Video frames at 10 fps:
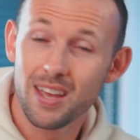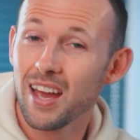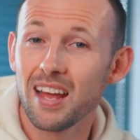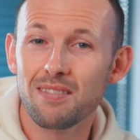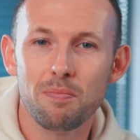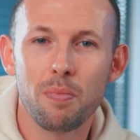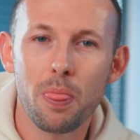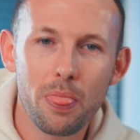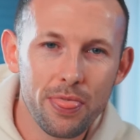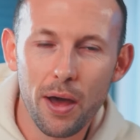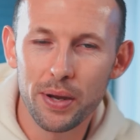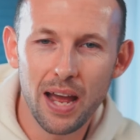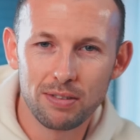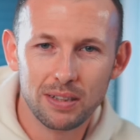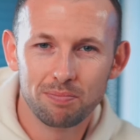And there we
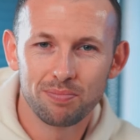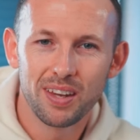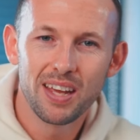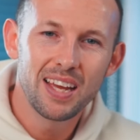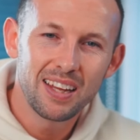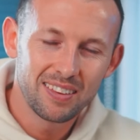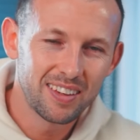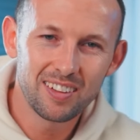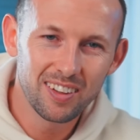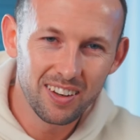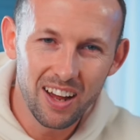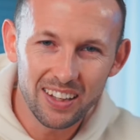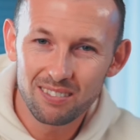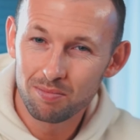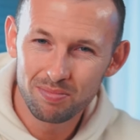have it. These look
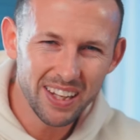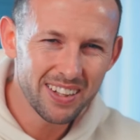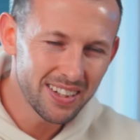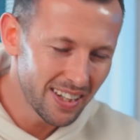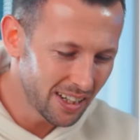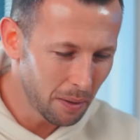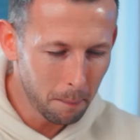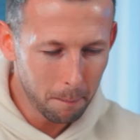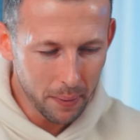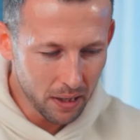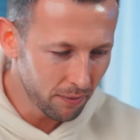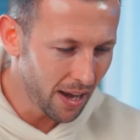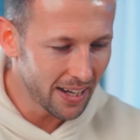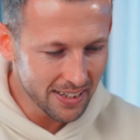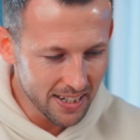like they could need a bit of
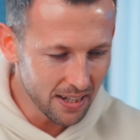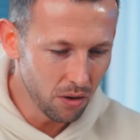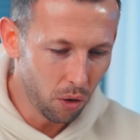editing,